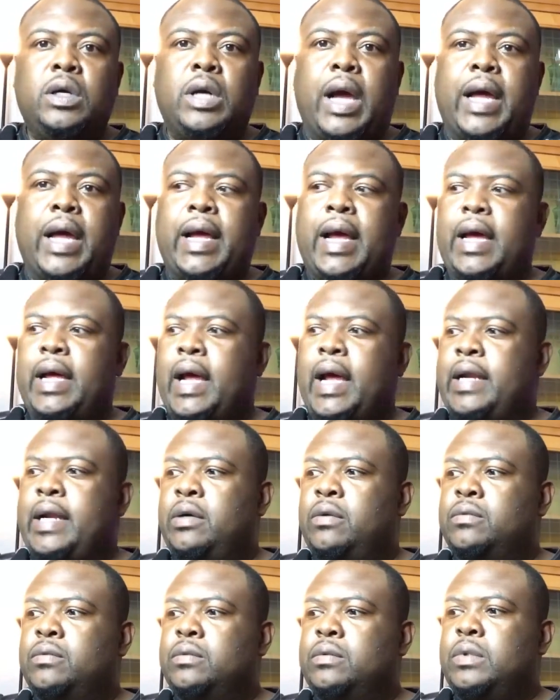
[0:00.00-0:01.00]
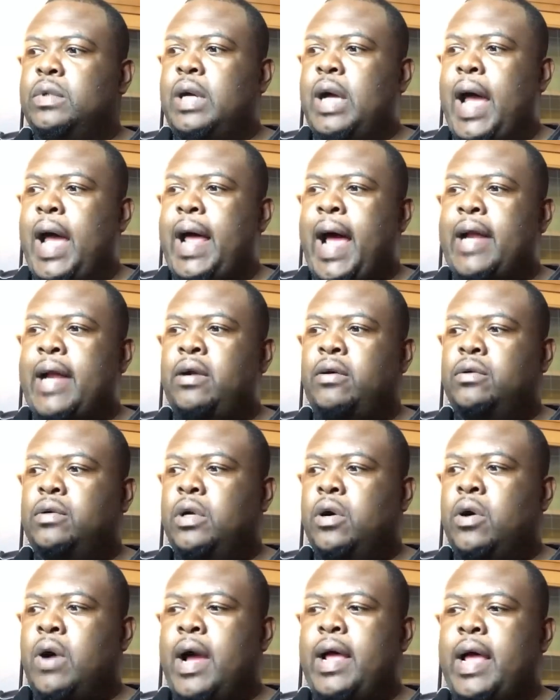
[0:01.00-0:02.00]
I don't
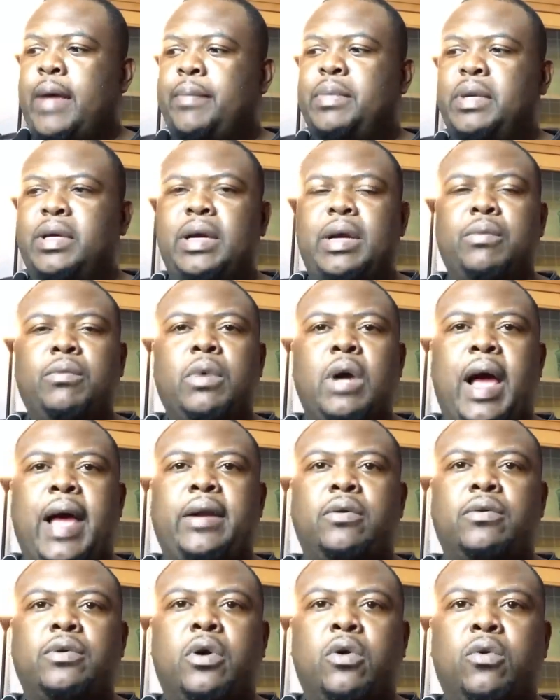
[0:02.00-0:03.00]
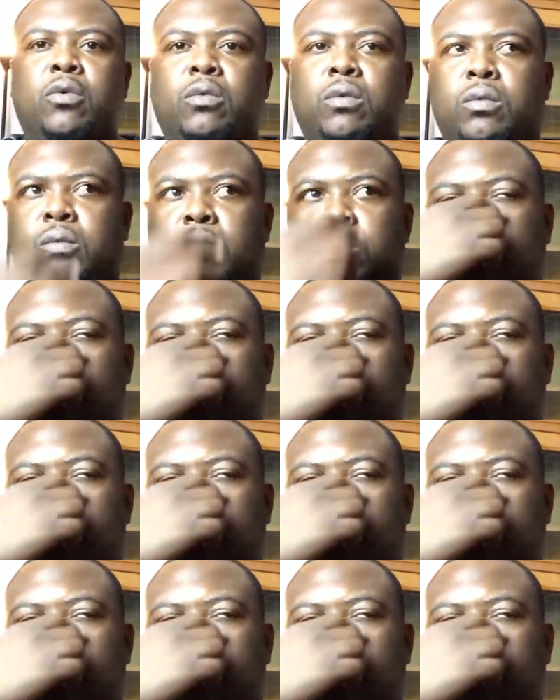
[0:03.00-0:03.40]
know. I don't know